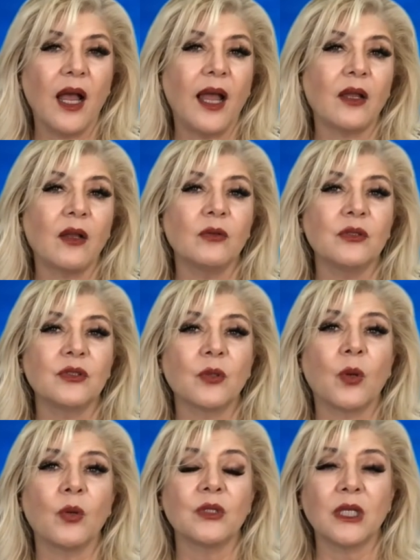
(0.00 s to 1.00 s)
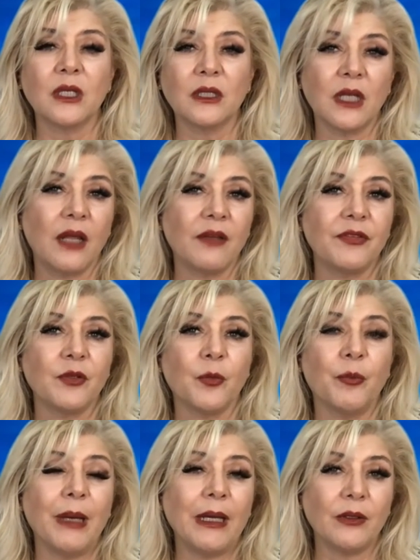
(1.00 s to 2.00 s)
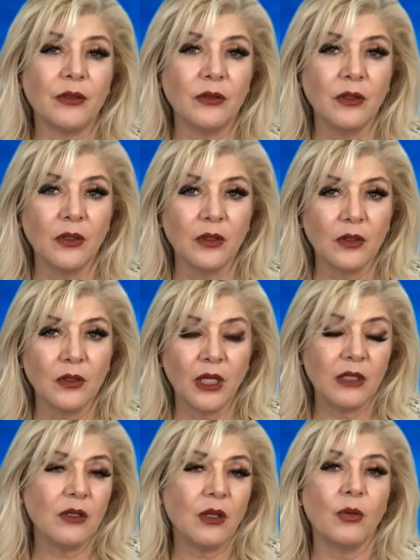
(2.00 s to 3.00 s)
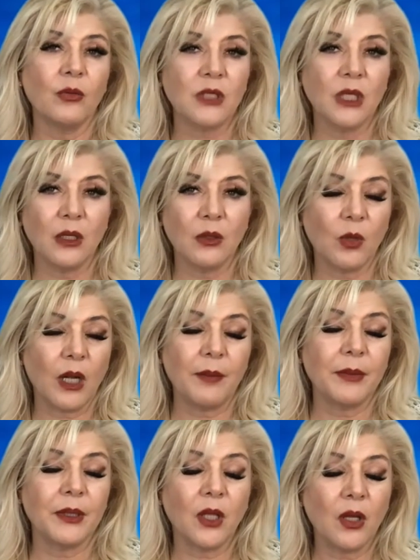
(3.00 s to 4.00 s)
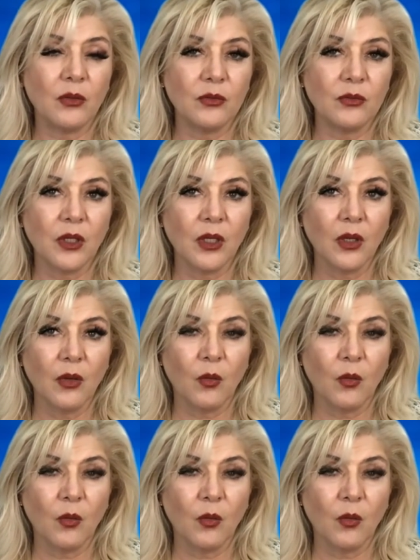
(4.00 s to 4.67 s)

I go into a hotel and I feel better in the hotel when I'm alone